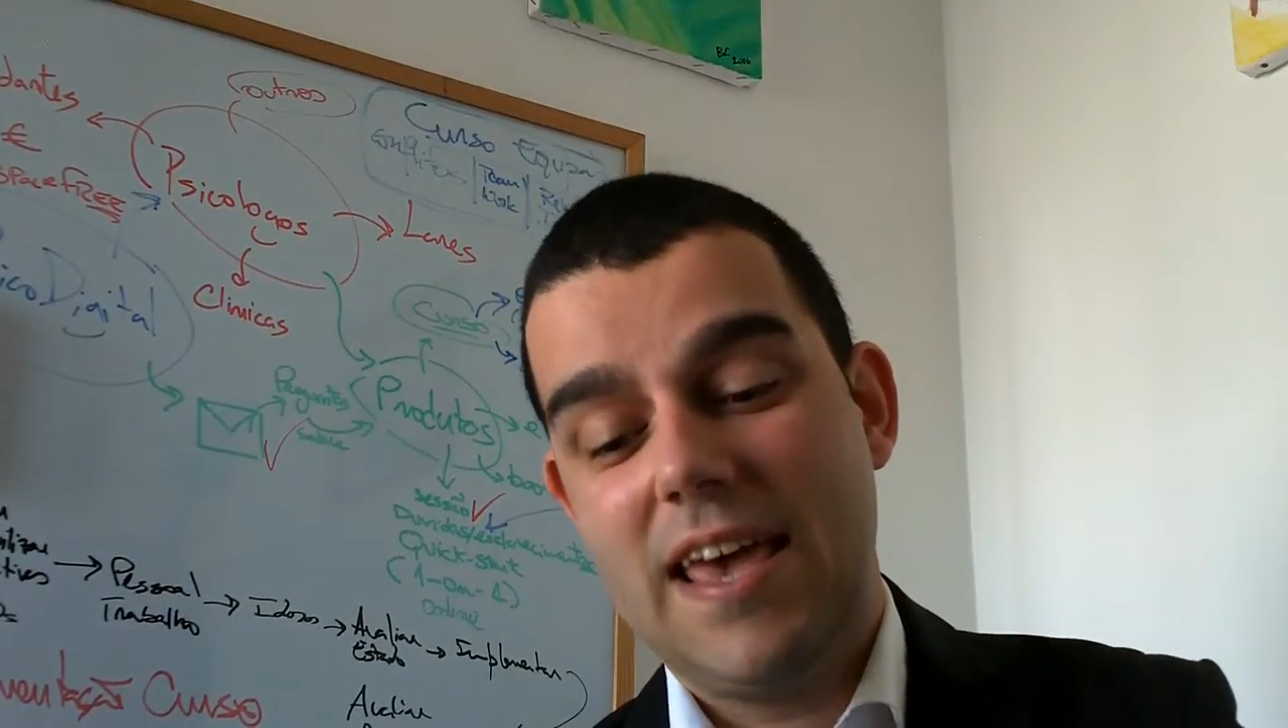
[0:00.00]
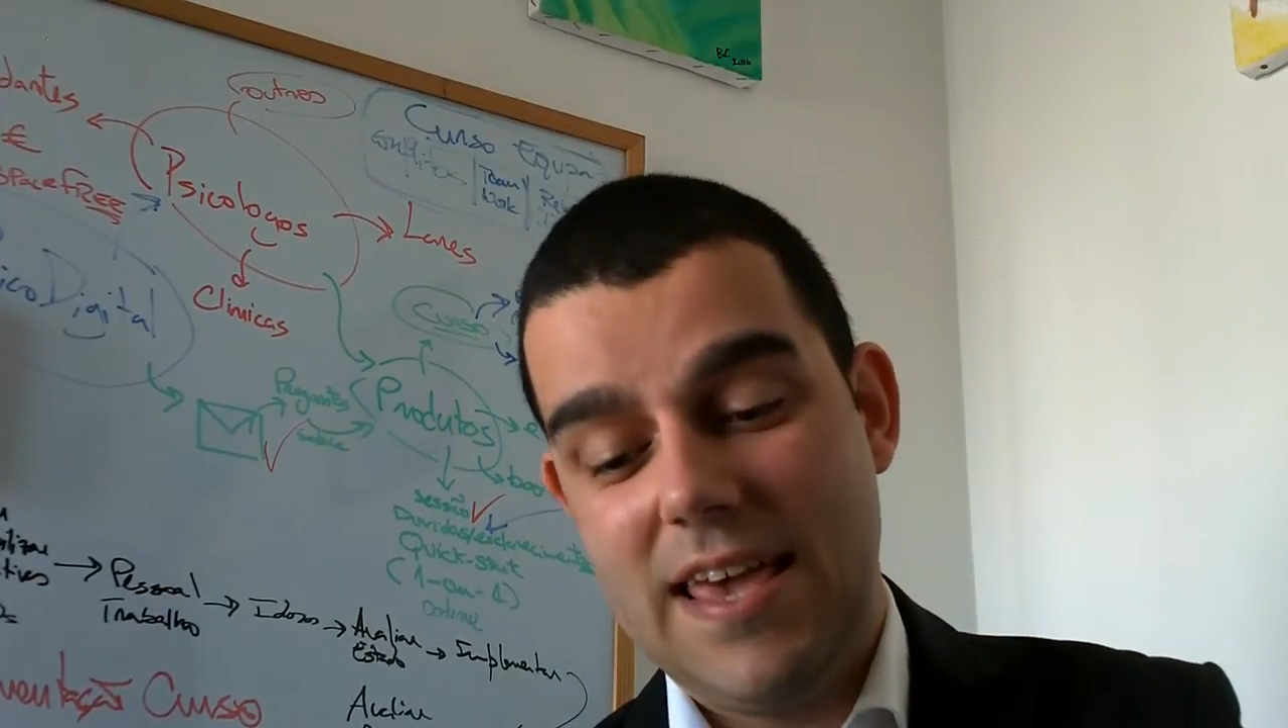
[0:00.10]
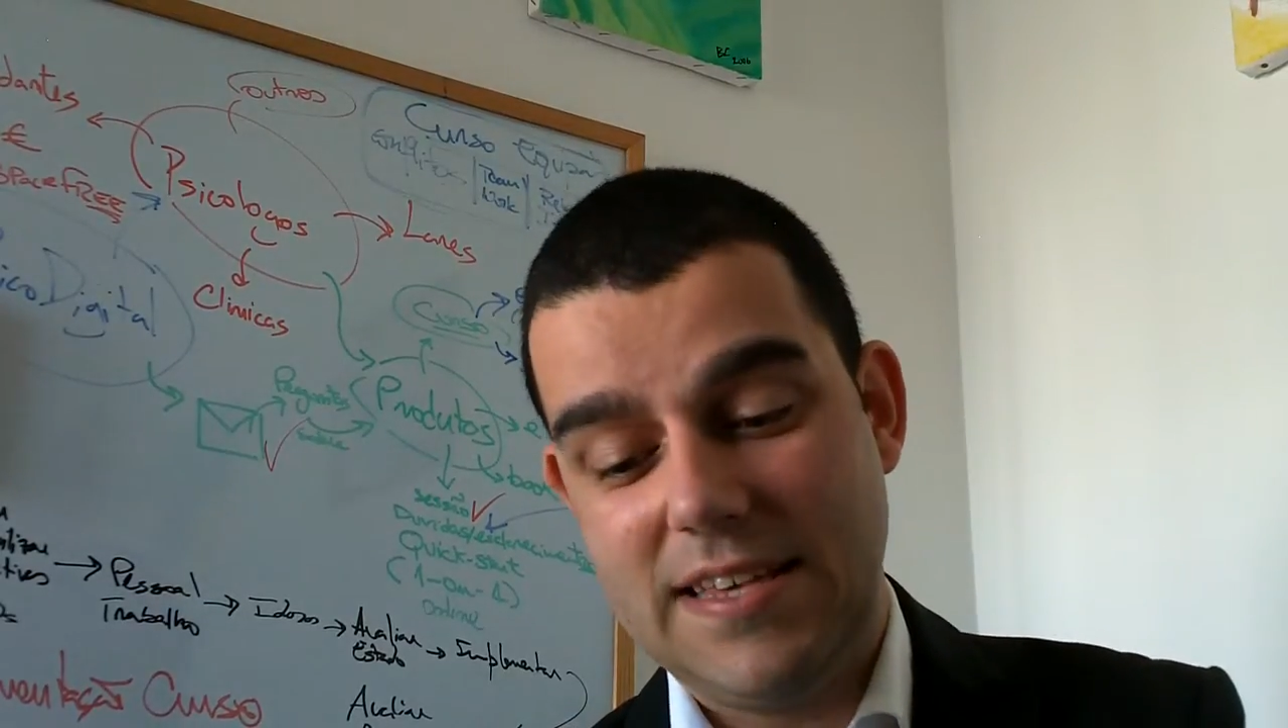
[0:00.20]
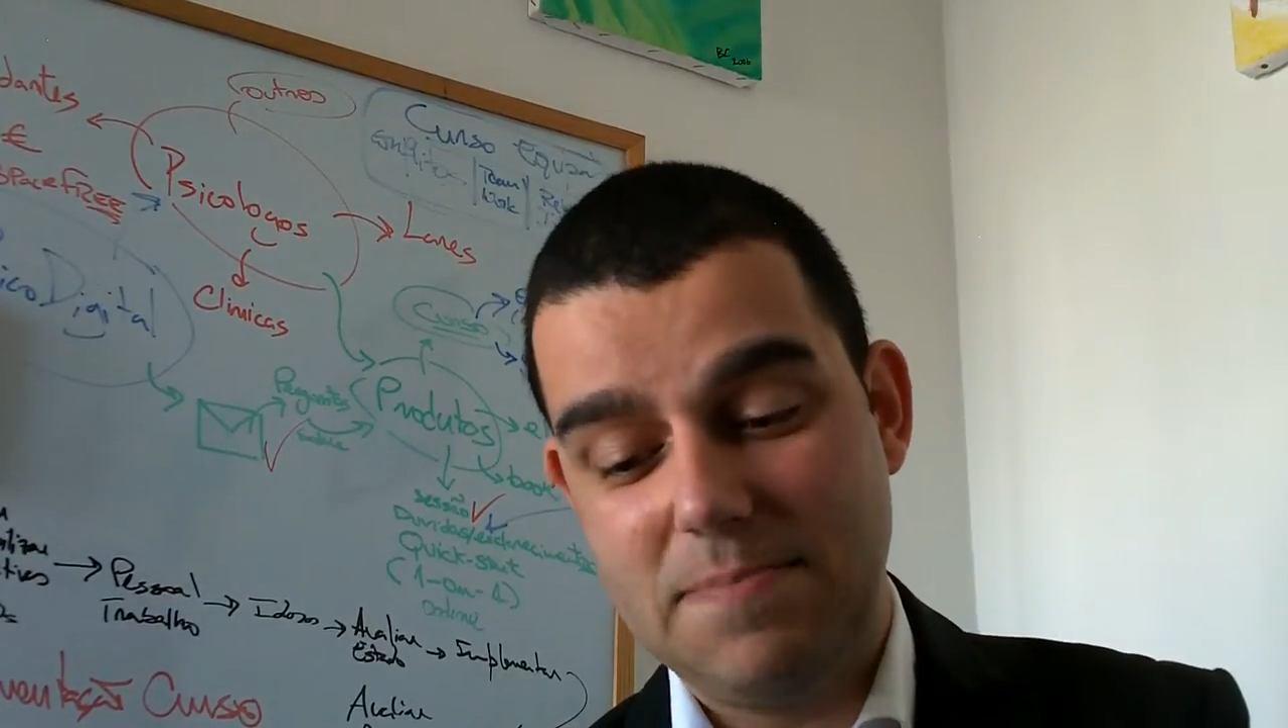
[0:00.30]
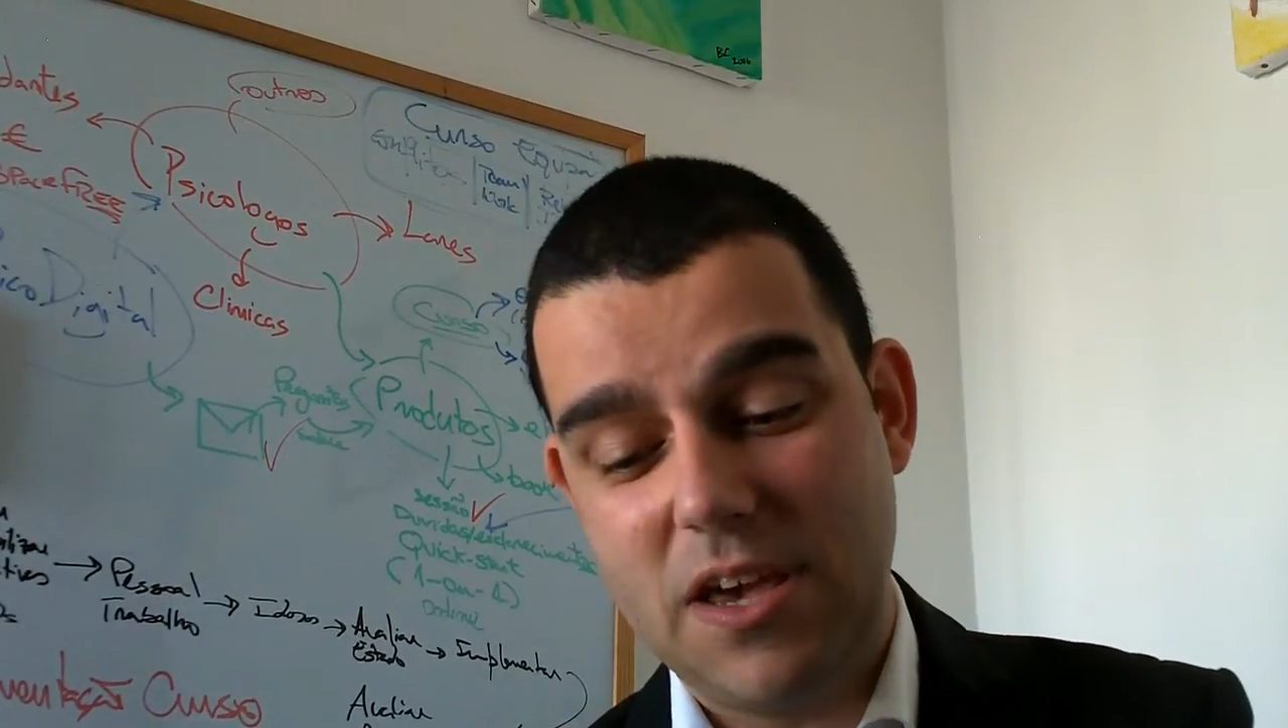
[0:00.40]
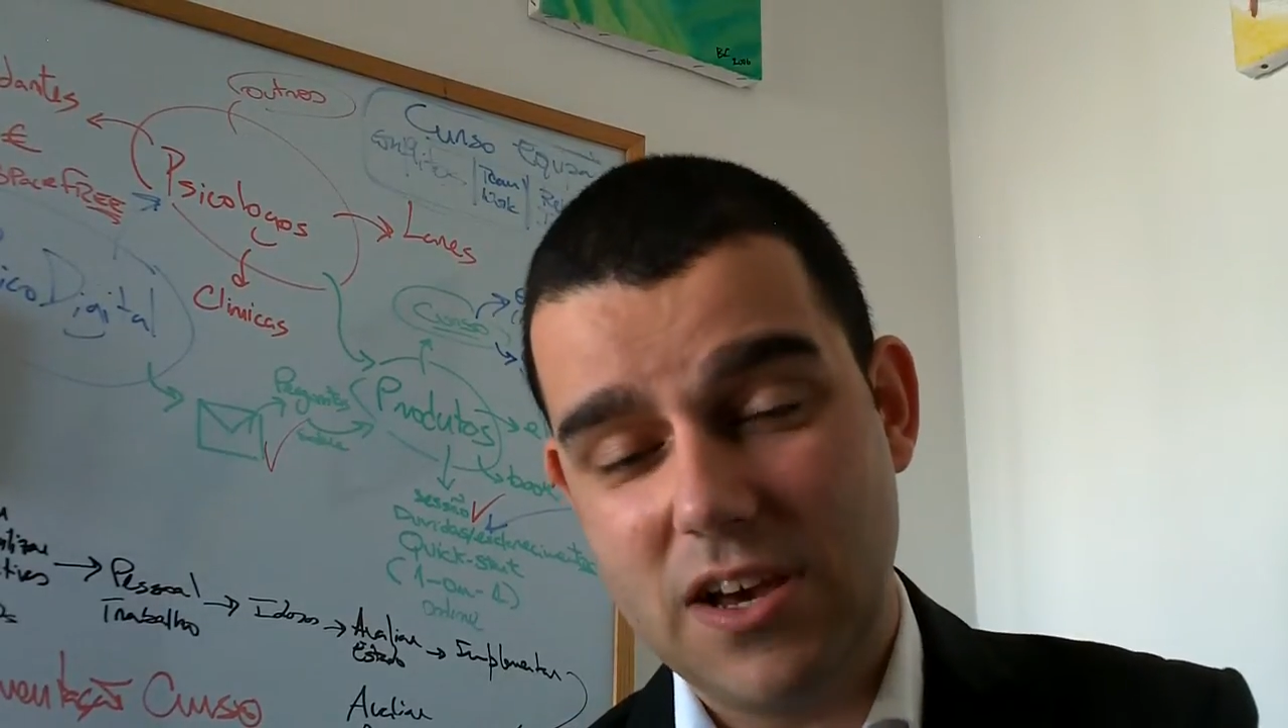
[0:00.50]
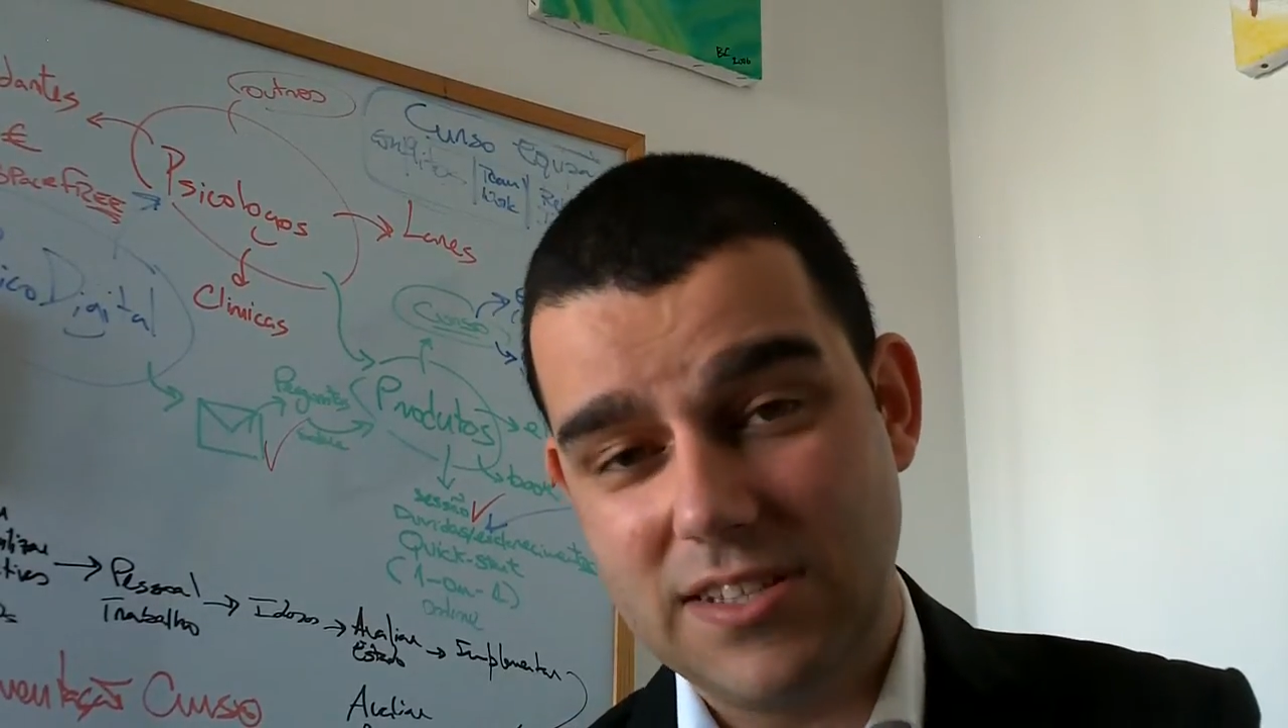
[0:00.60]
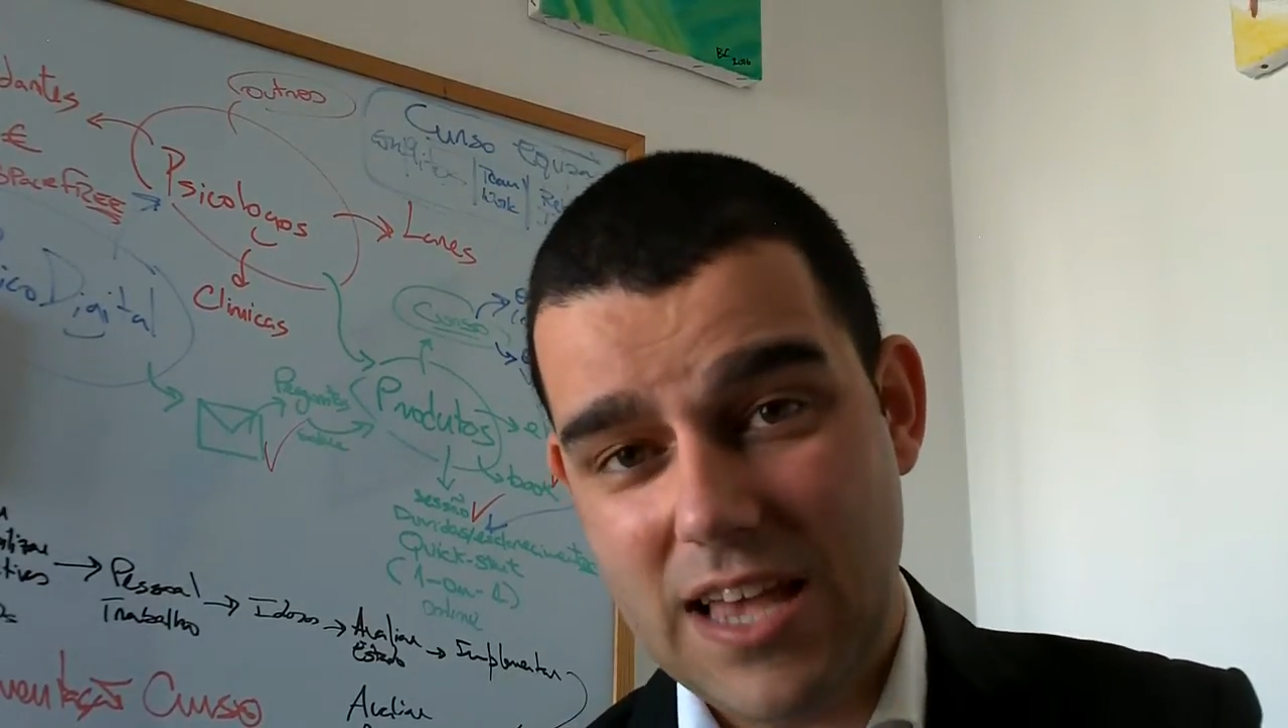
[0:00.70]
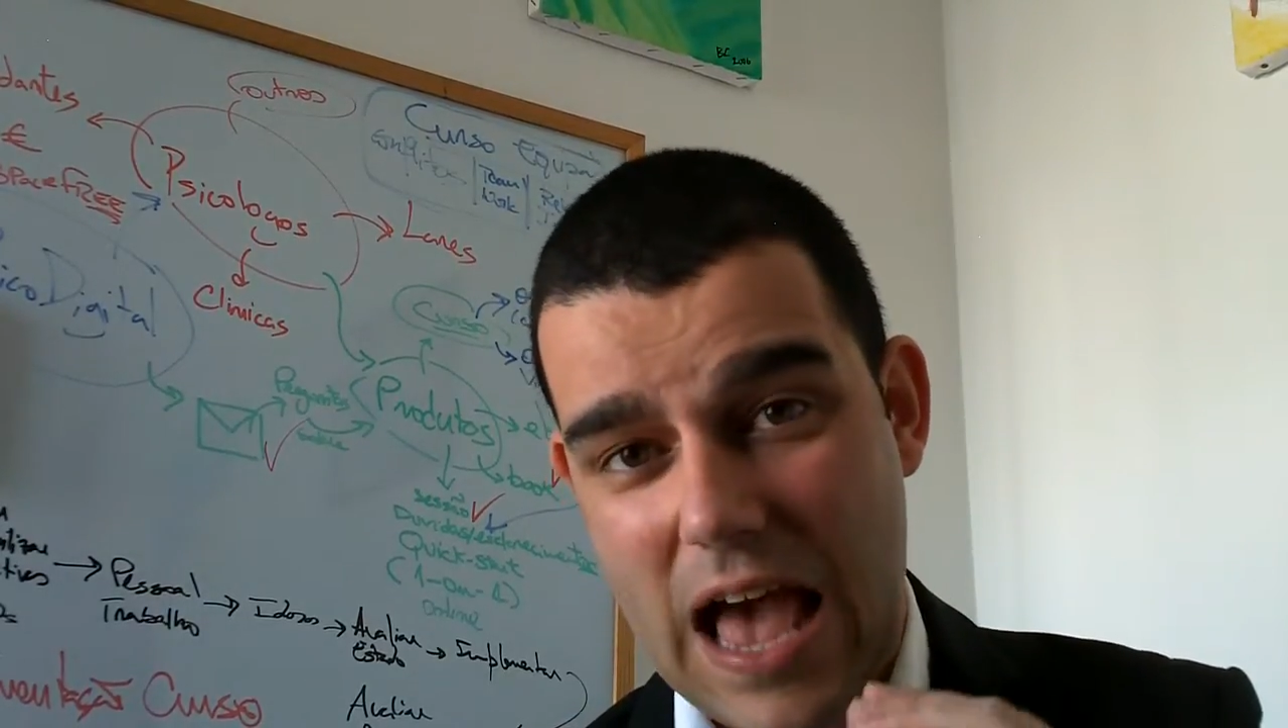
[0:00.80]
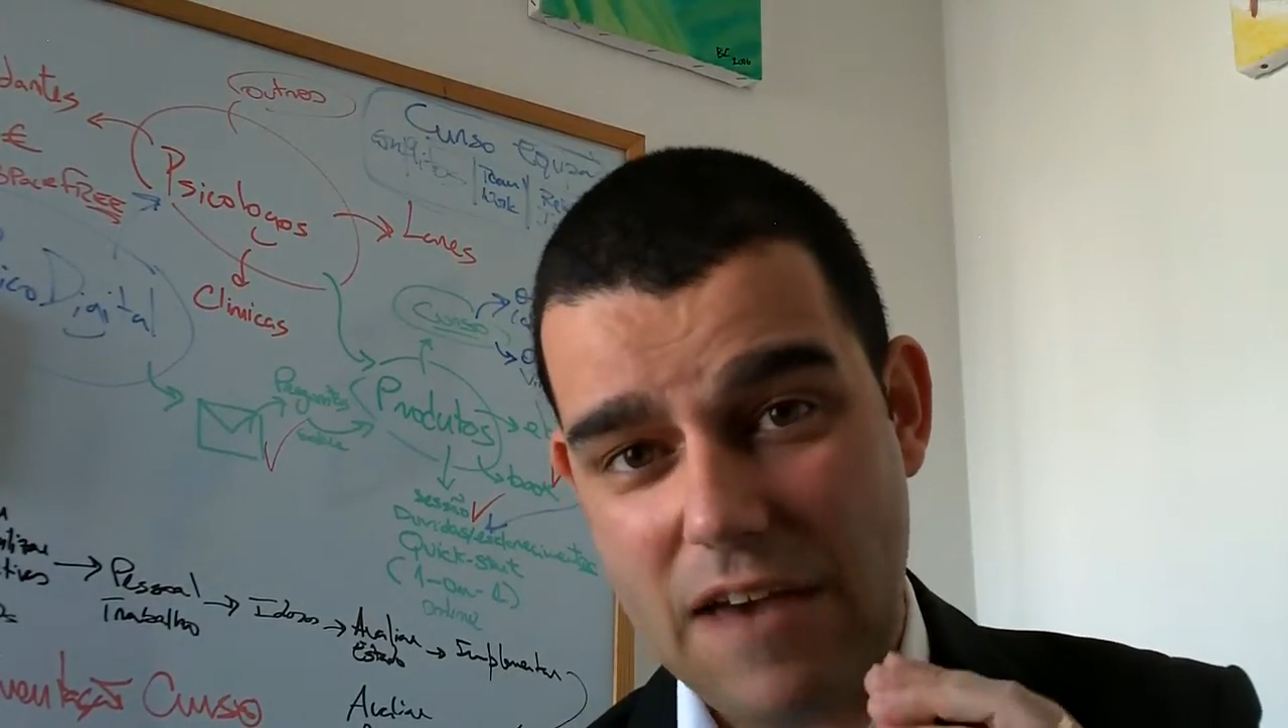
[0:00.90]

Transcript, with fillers: is because